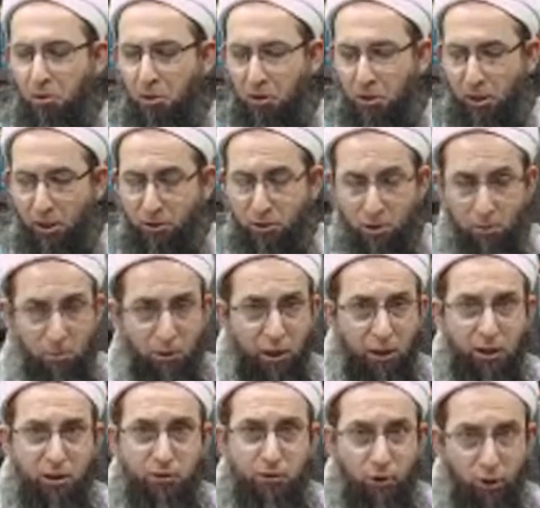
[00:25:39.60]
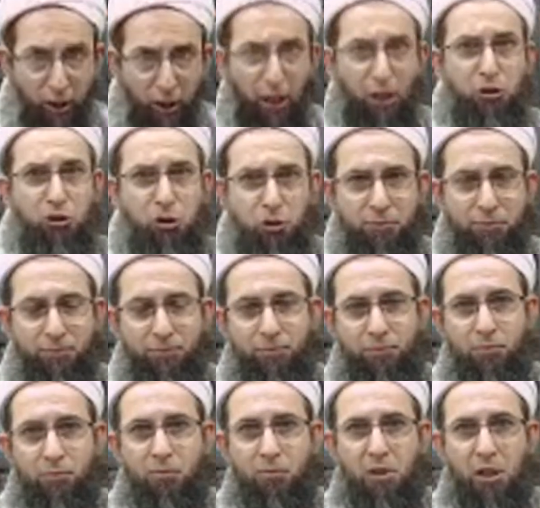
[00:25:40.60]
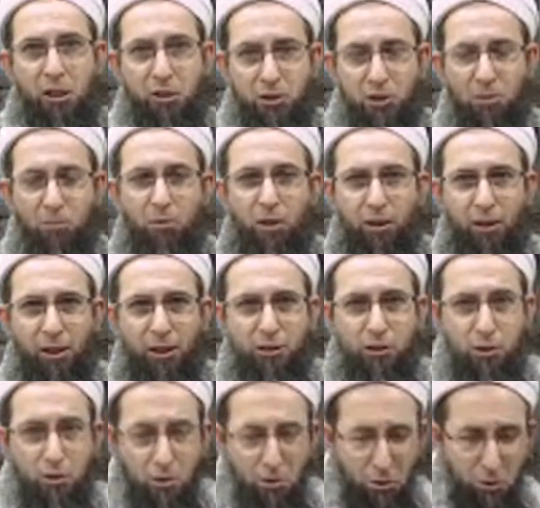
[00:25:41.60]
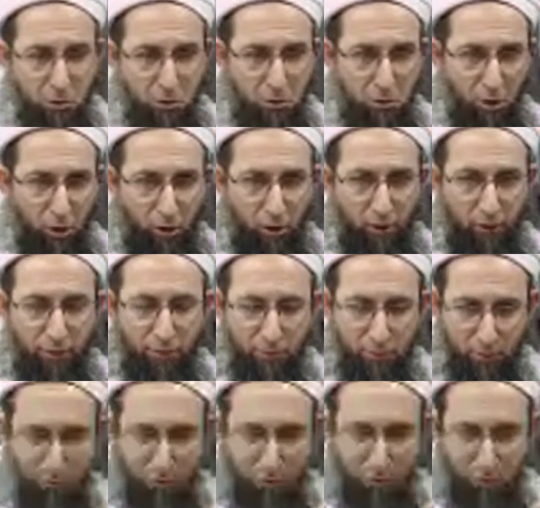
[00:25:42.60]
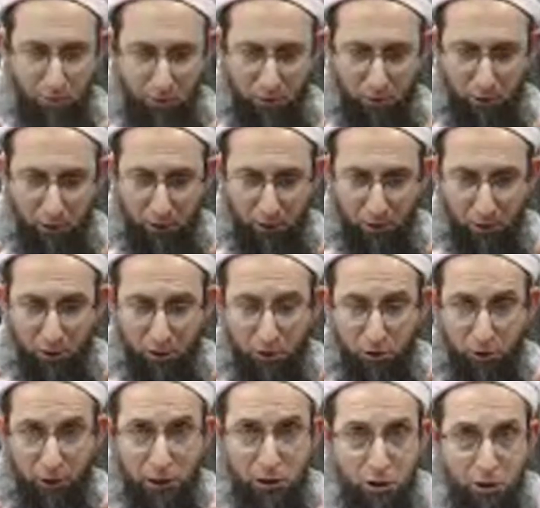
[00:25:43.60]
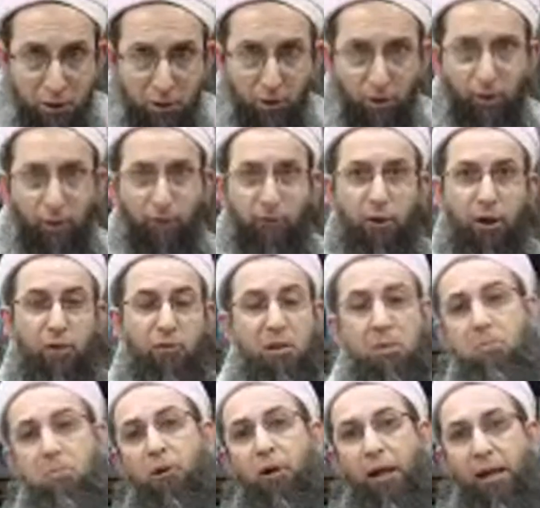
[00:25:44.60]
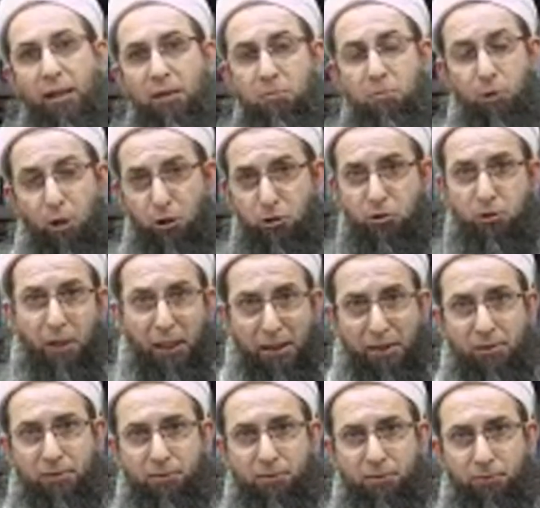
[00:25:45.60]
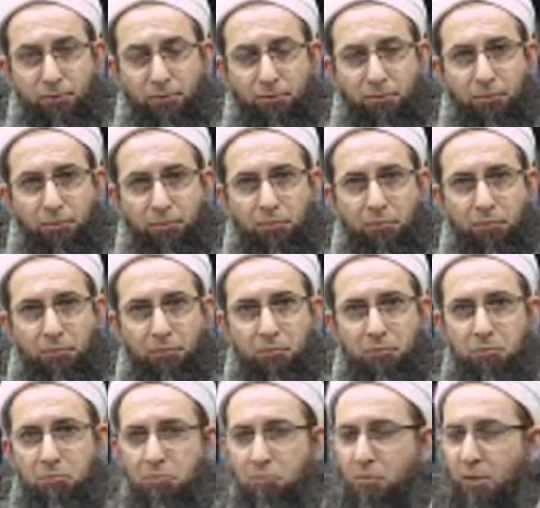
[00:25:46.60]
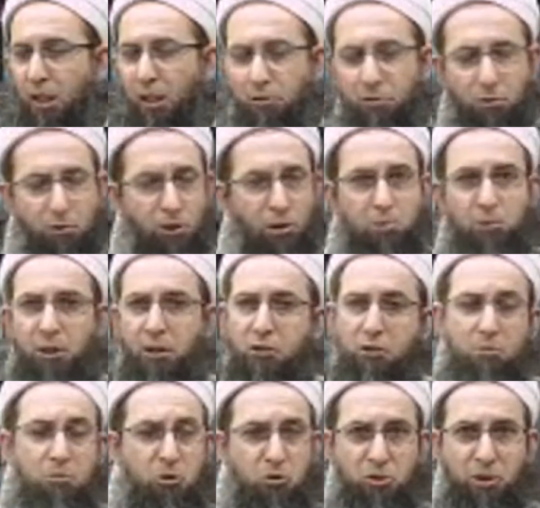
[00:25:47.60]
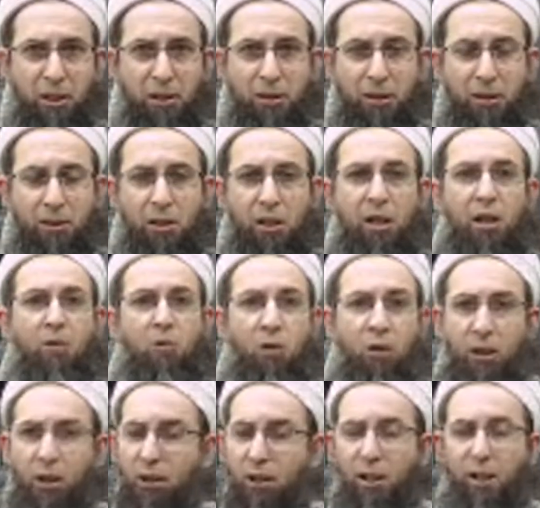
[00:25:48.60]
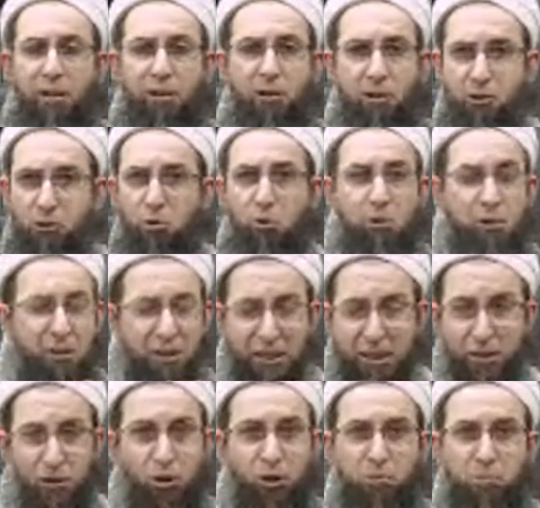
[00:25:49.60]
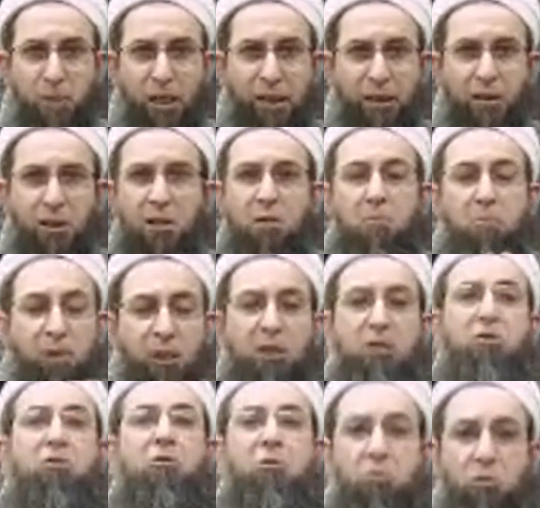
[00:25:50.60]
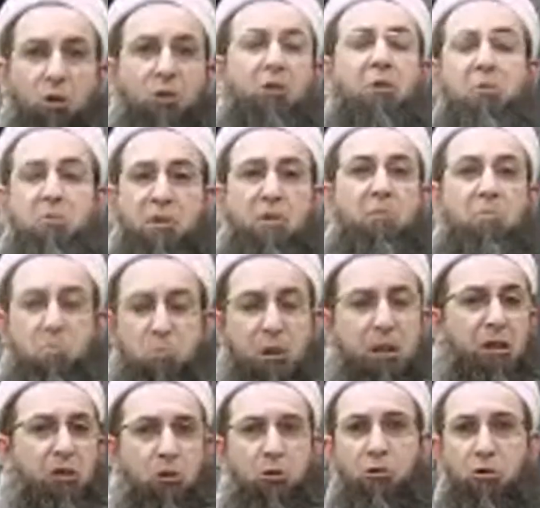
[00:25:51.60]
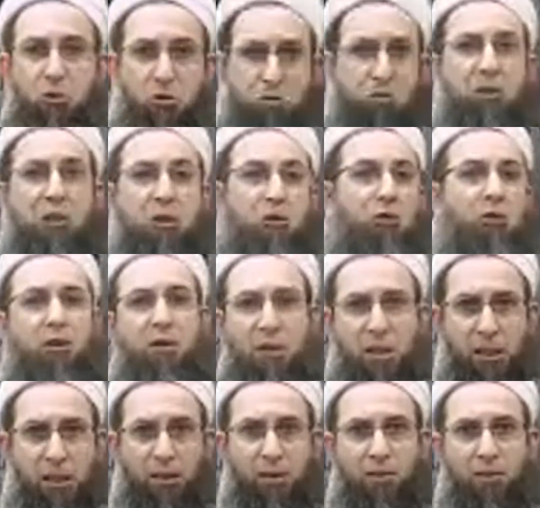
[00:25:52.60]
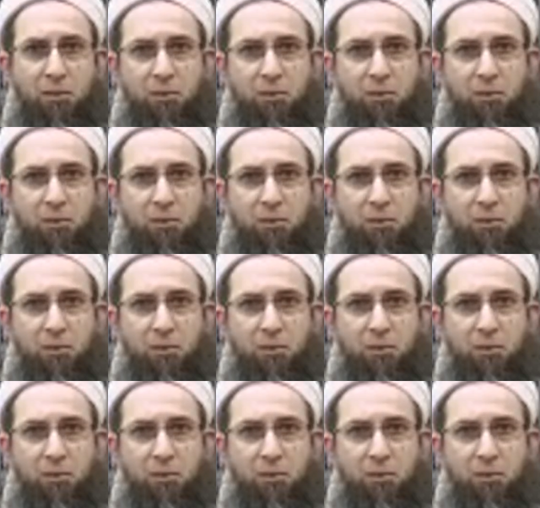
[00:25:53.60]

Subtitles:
it's a markaz for Hajj. It's a markaz of the direction of where we pray and prostrate. It's not a markaz of moon sighting. What Allah and Rasul did not make, please do not introduce into the deen.